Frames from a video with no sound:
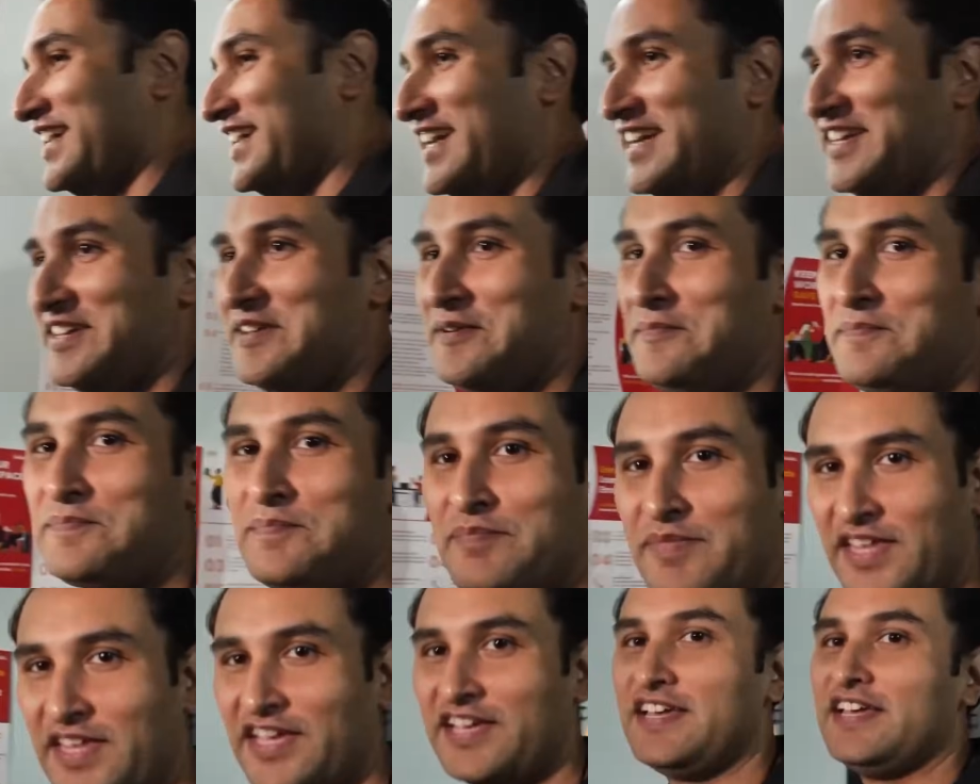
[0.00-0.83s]
Yes.
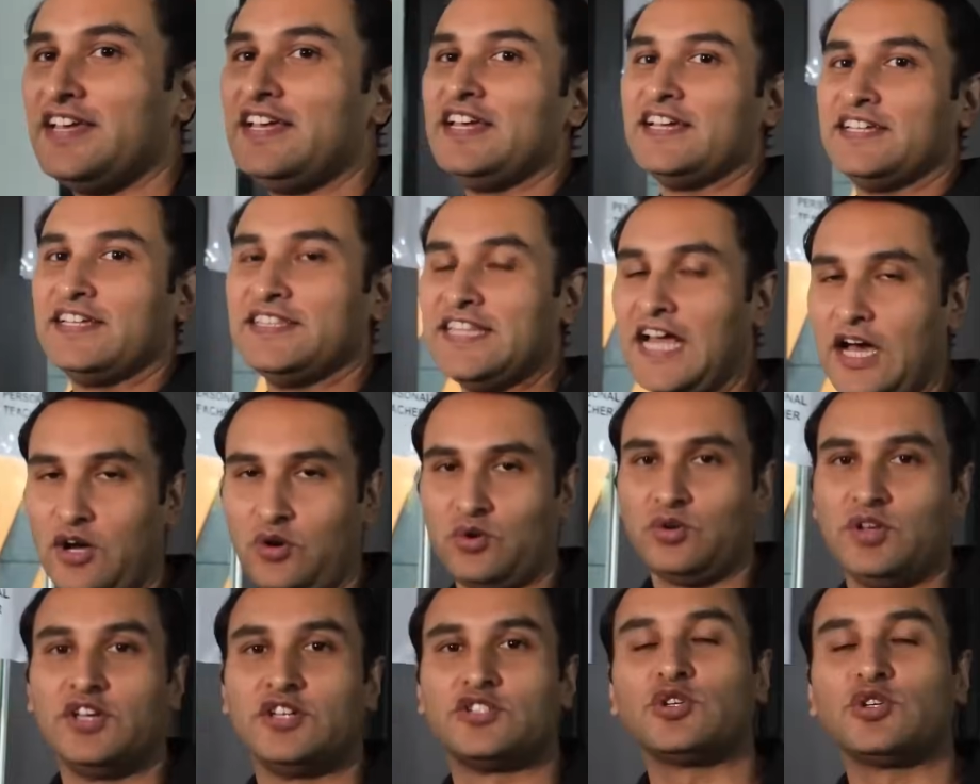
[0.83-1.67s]
Now,
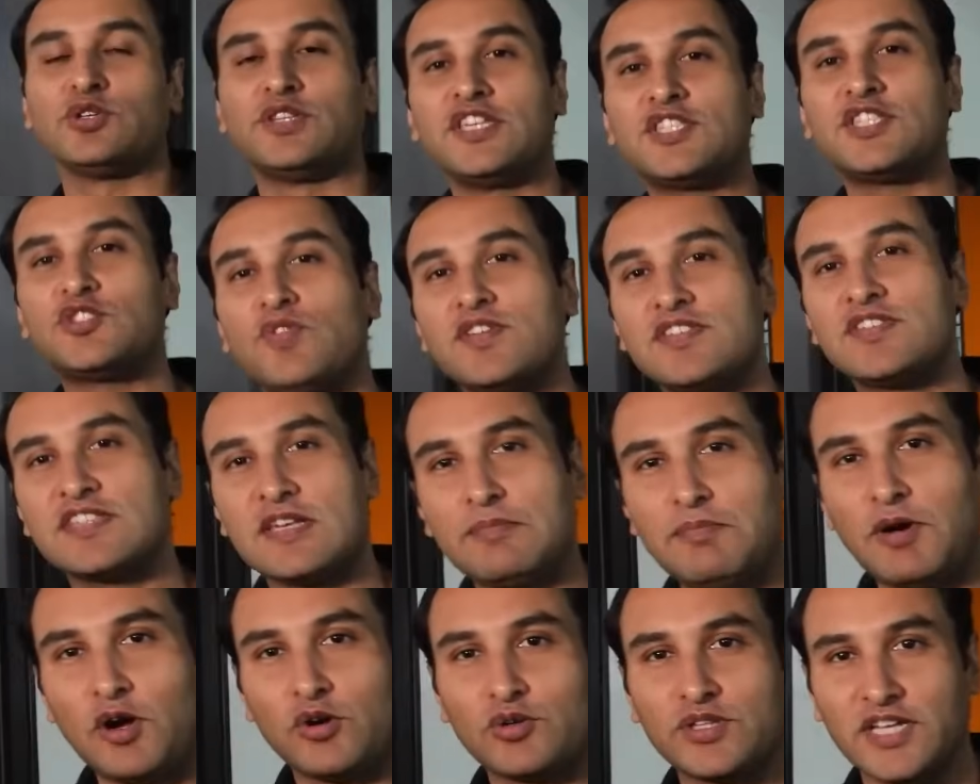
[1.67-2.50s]
so this was
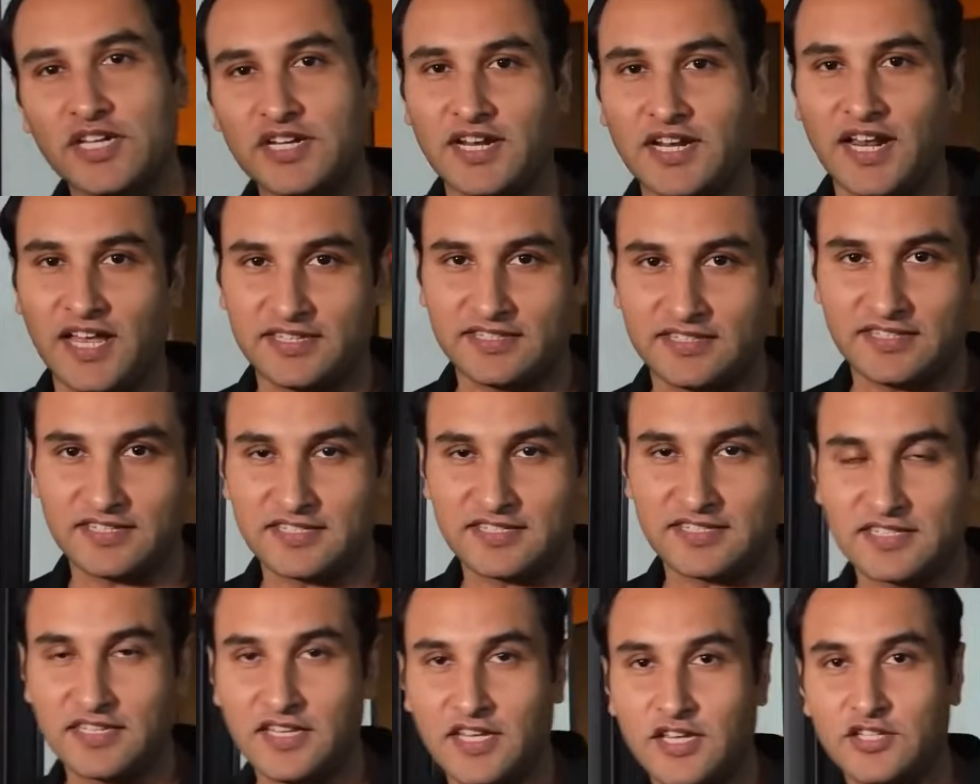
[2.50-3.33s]
about the
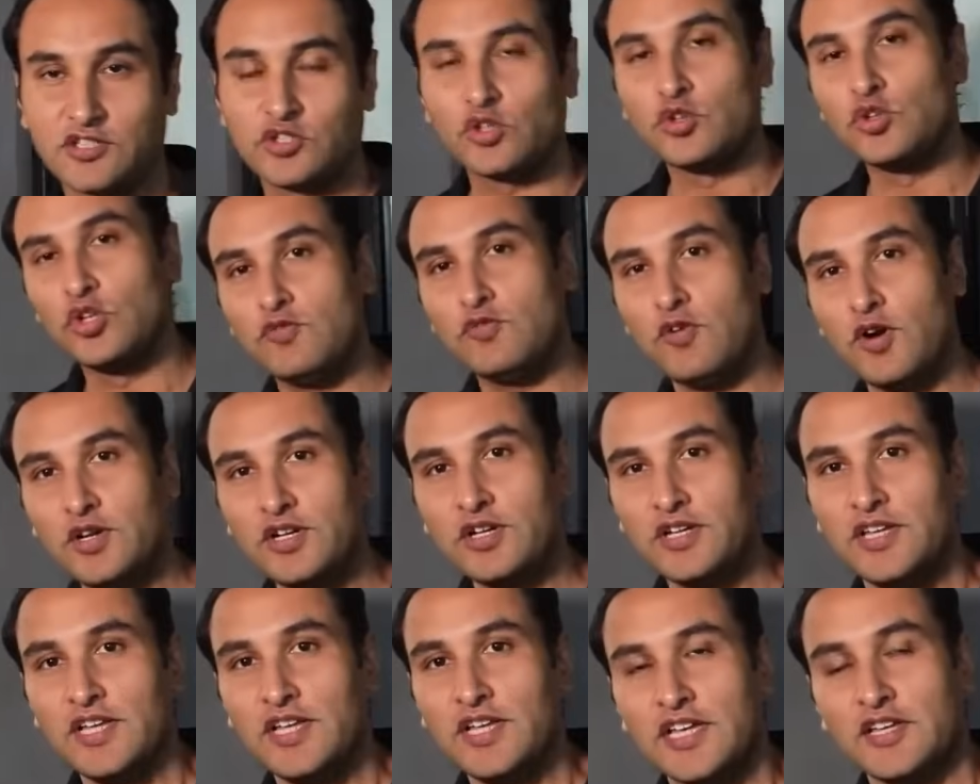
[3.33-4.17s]
classes. So you know
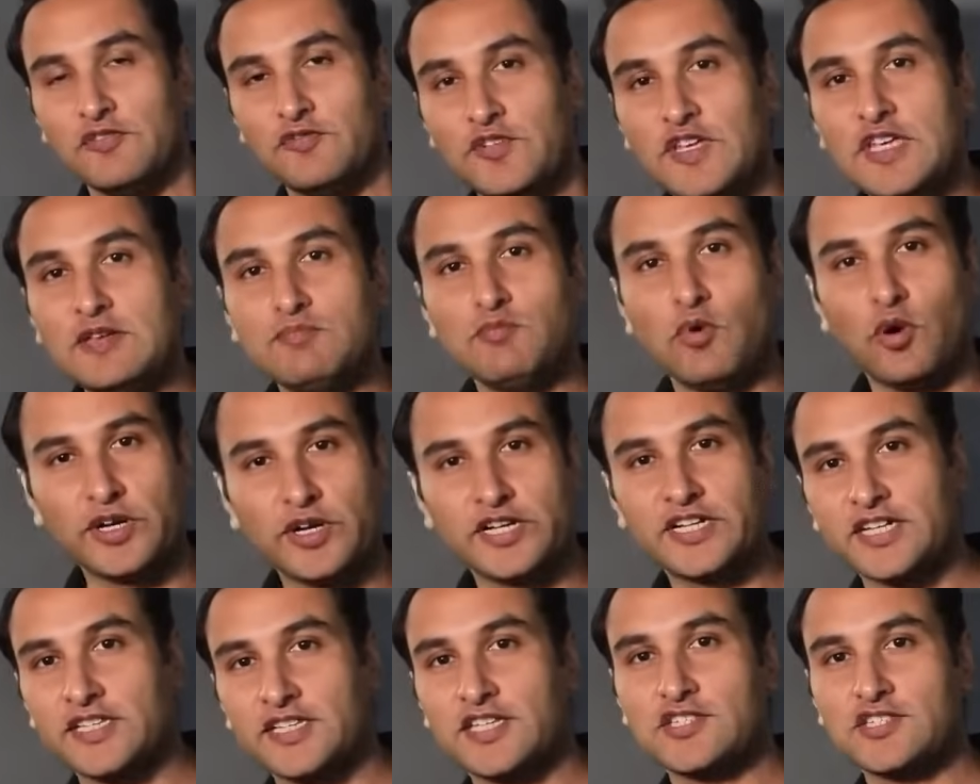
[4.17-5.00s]
what? We
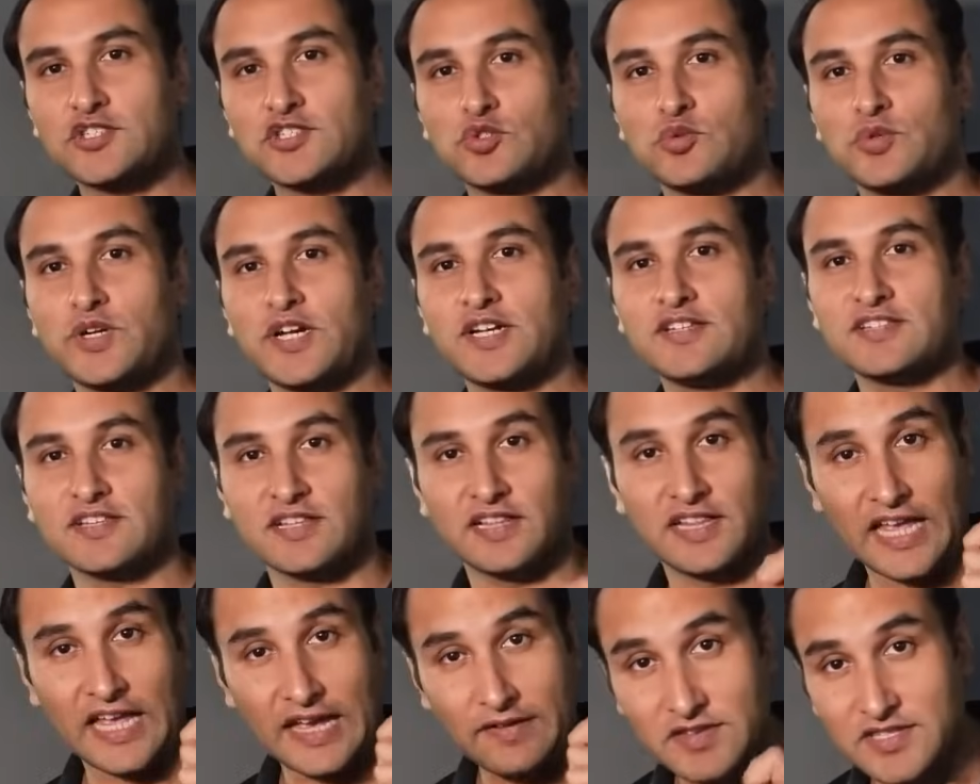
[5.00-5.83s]
monitor the students
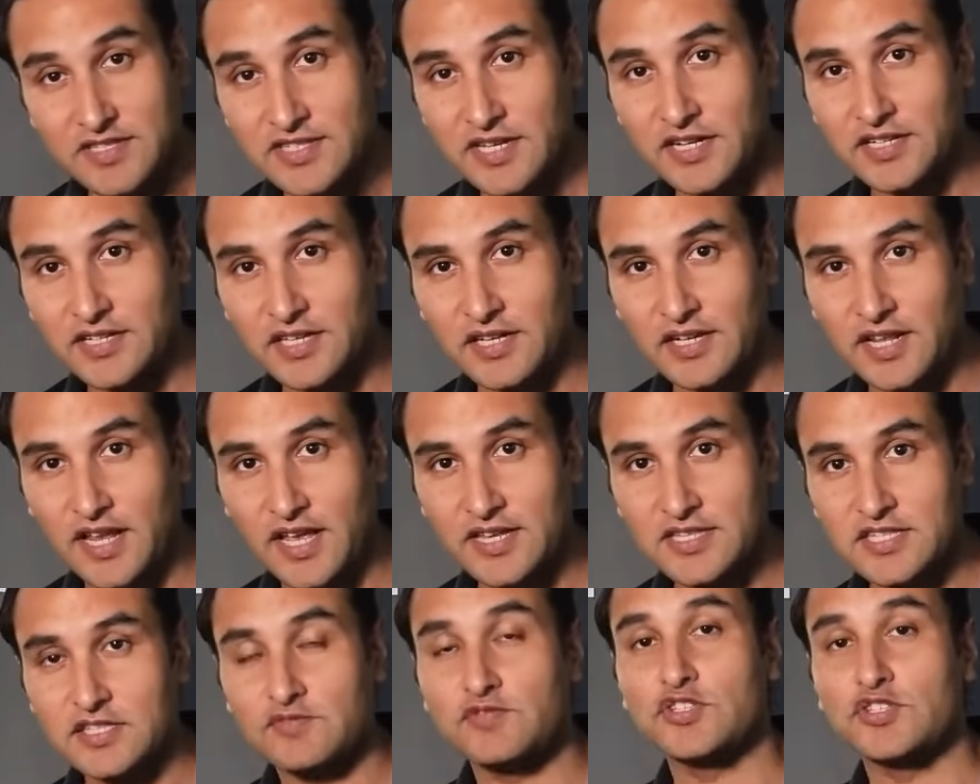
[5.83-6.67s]
live inside the
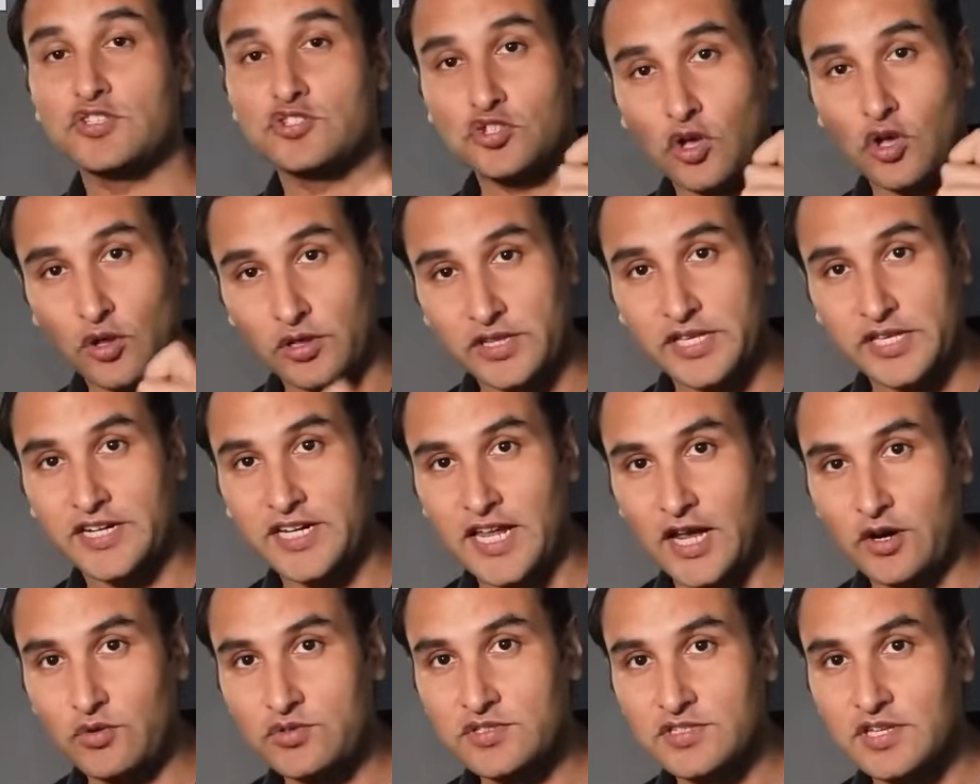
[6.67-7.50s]
class. We solve their
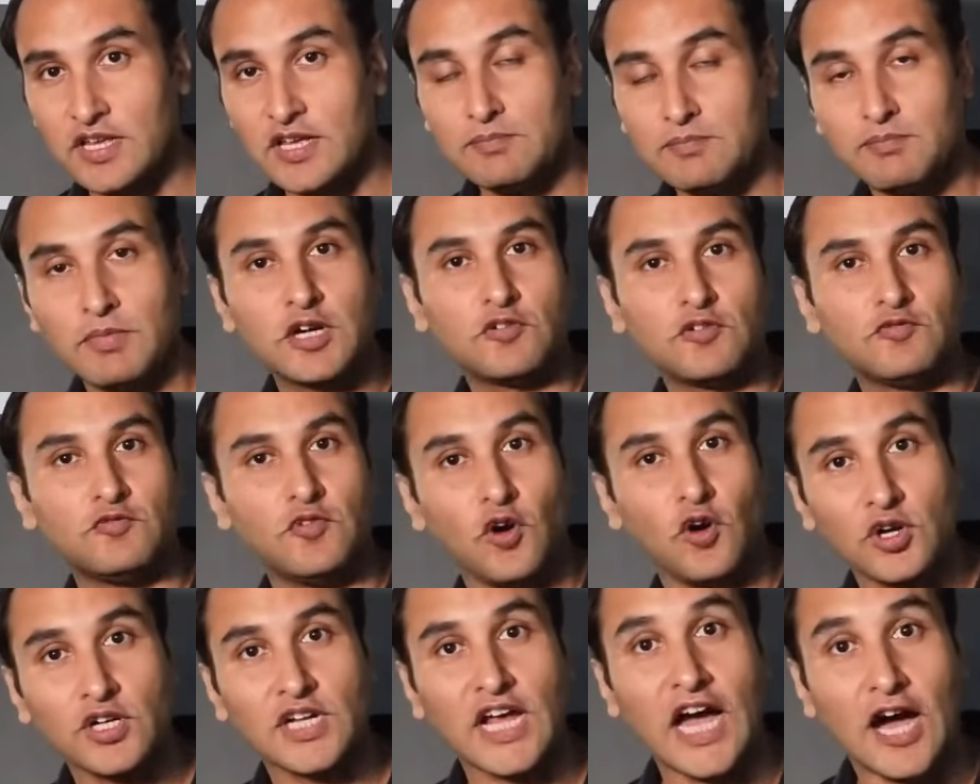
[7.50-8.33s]
doubts. But
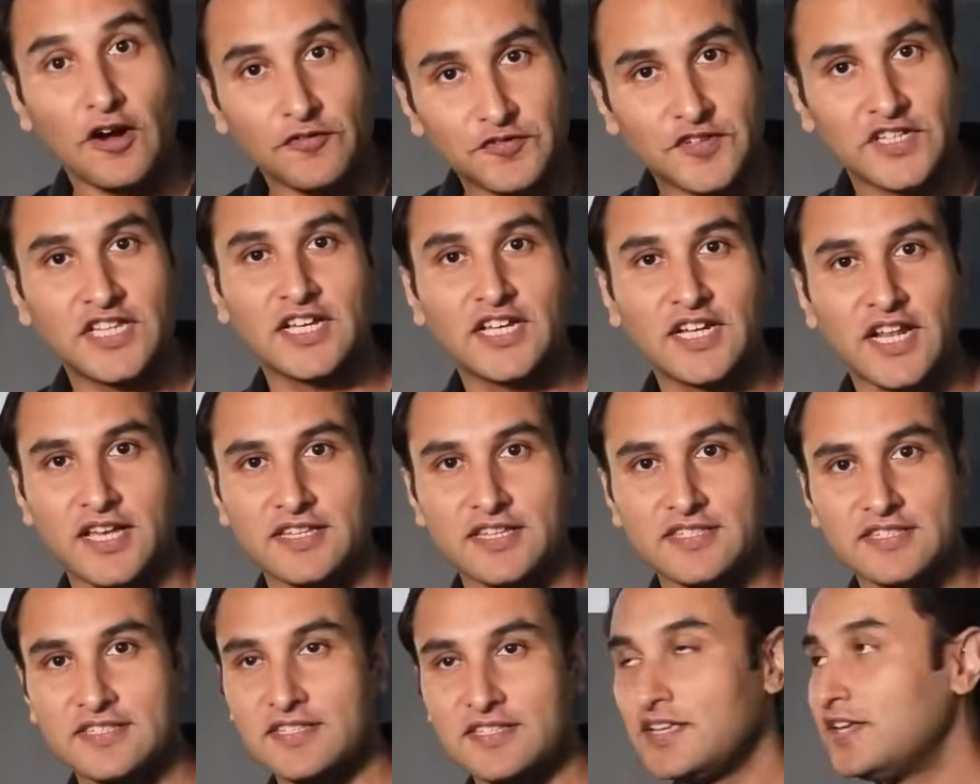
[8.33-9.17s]
what after the
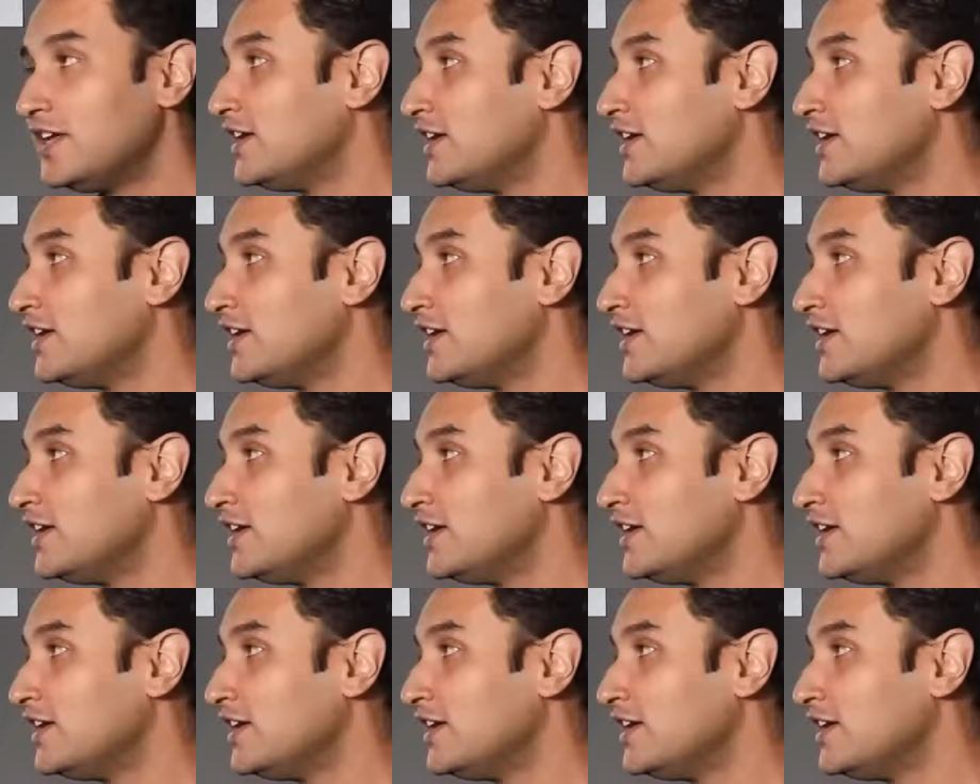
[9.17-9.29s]
class?